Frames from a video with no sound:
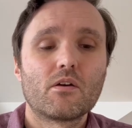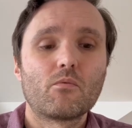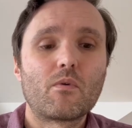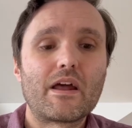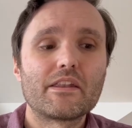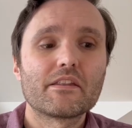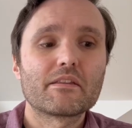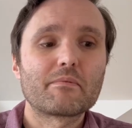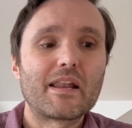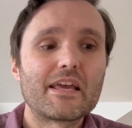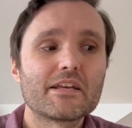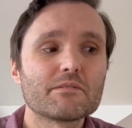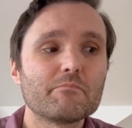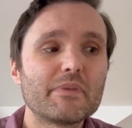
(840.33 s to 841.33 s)
when the
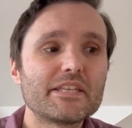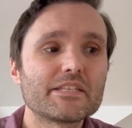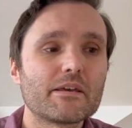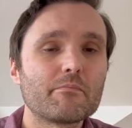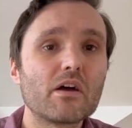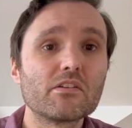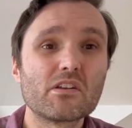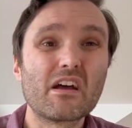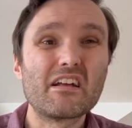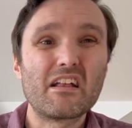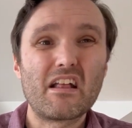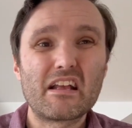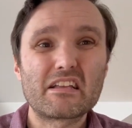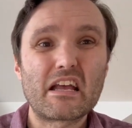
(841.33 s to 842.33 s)
players meet him, and
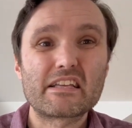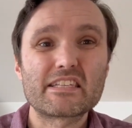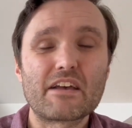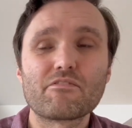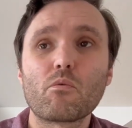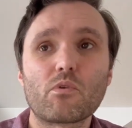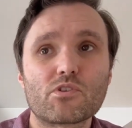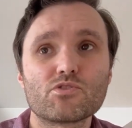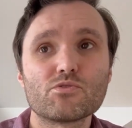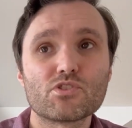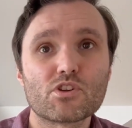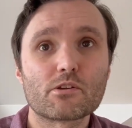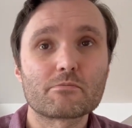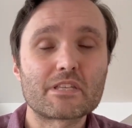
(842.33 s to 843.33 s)
except for 1 or 2
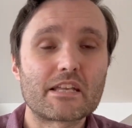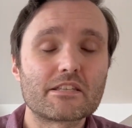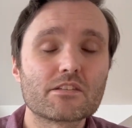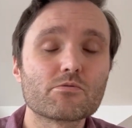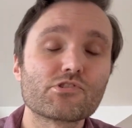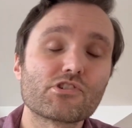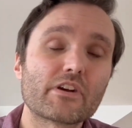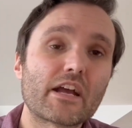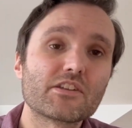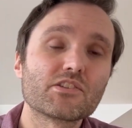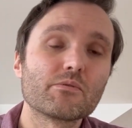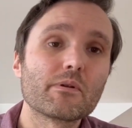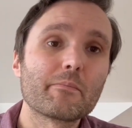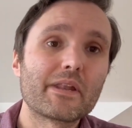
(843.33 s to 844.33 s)
circumstances, which I'll get
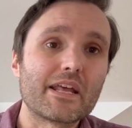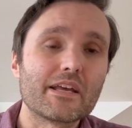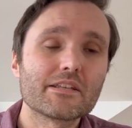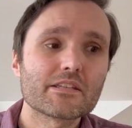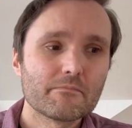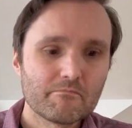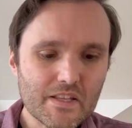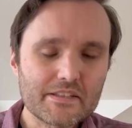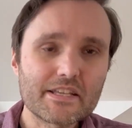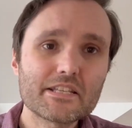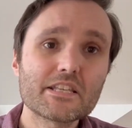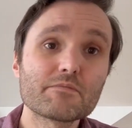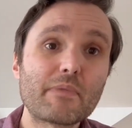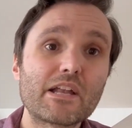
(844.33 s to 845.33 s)
to in a minute.
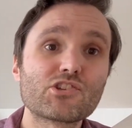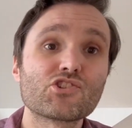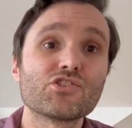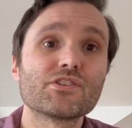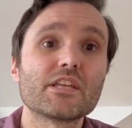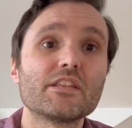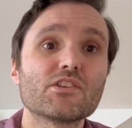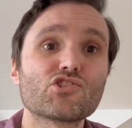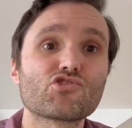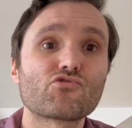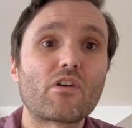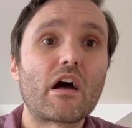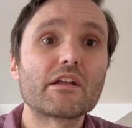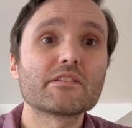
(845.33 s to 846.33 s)
This is mentioned in the
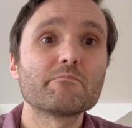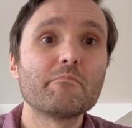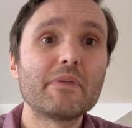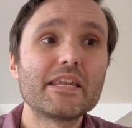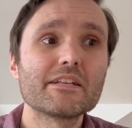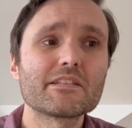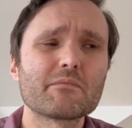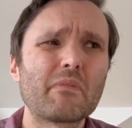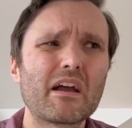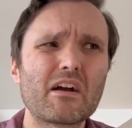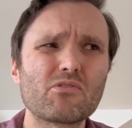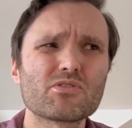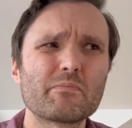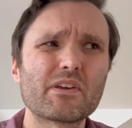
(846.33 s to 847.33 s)
Strahd's minions. It
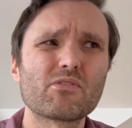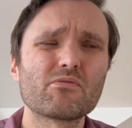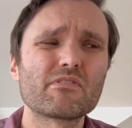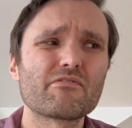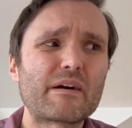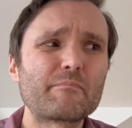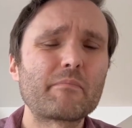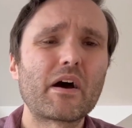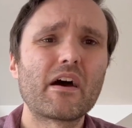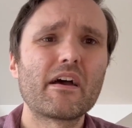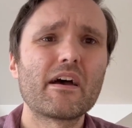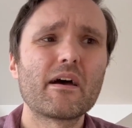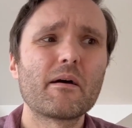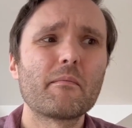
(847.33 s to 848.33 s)
might also be called the
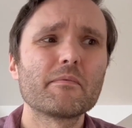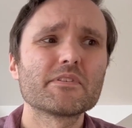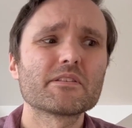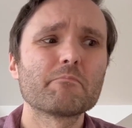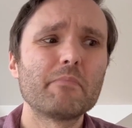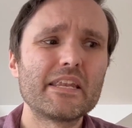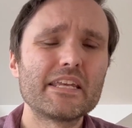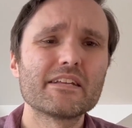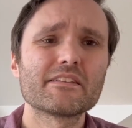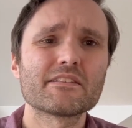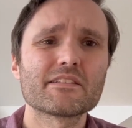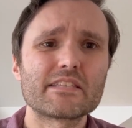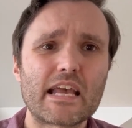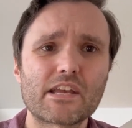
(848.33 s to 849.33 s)
Vampire
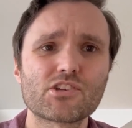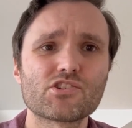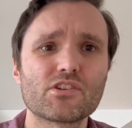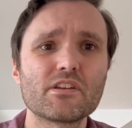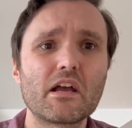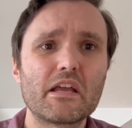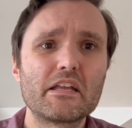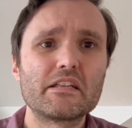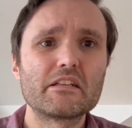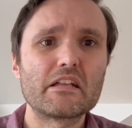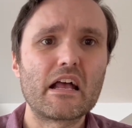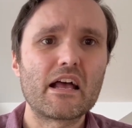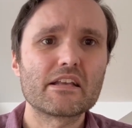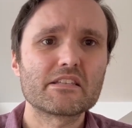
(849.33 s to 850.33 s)
minions section,
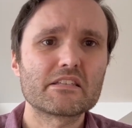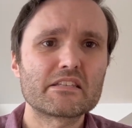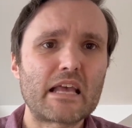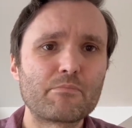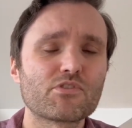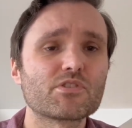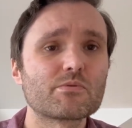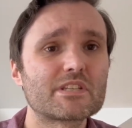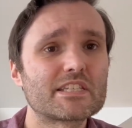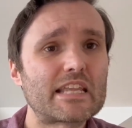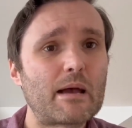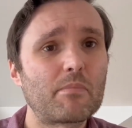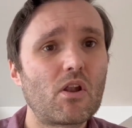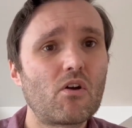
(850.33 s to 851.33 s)
separate to a
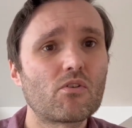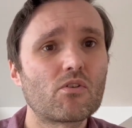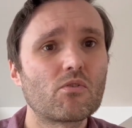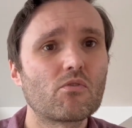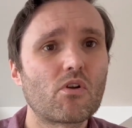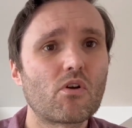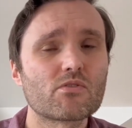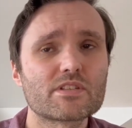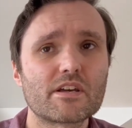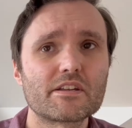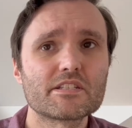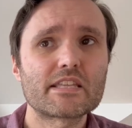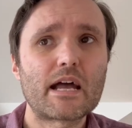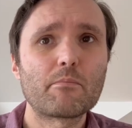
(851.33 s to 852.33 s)
stat block or
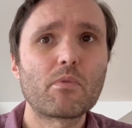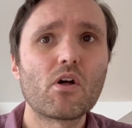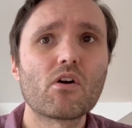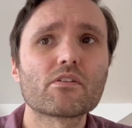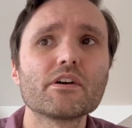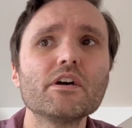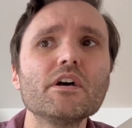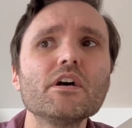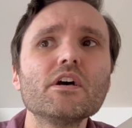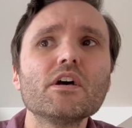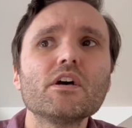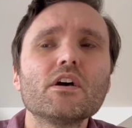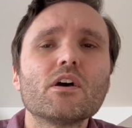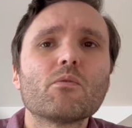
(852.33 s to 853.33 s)
alongside a stat block,
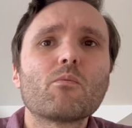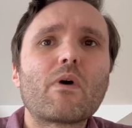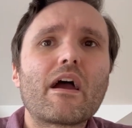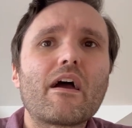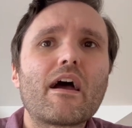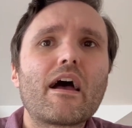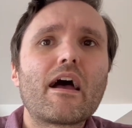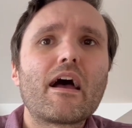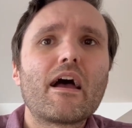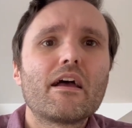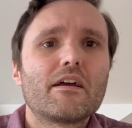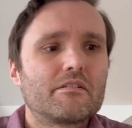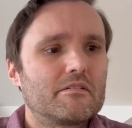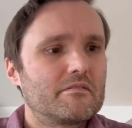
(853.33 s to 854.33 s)
where,
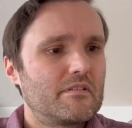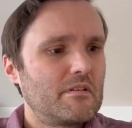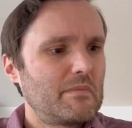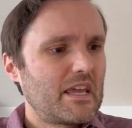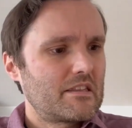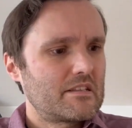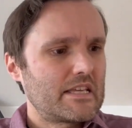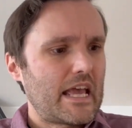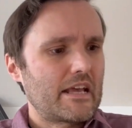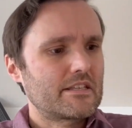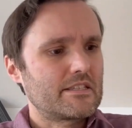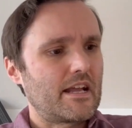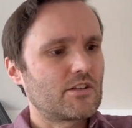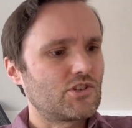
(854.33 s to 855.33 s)
let me get the
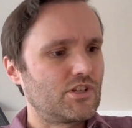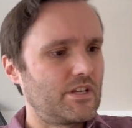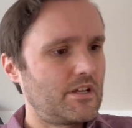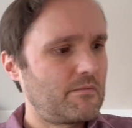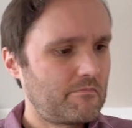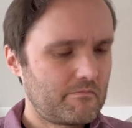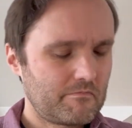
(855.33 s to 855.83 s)
text actually.